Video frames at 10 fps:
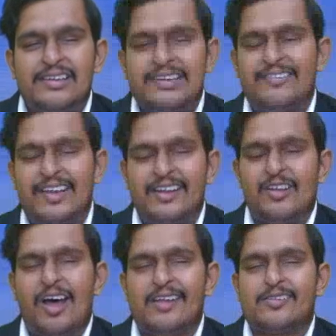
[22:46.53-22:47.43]
If it is
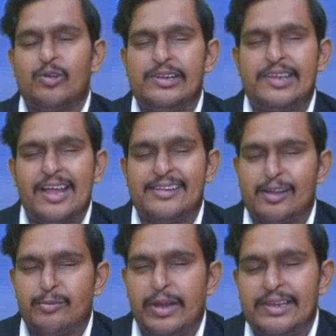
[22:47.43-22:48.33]
loss, show it as
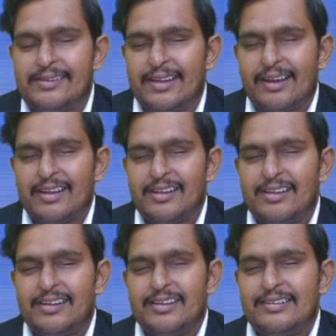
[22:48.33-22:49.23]
expenditure.
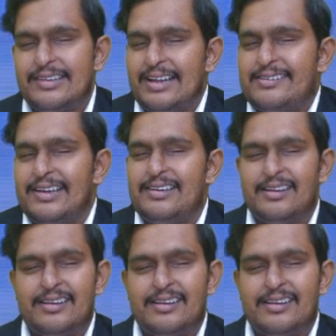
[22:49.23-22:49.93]
That's it.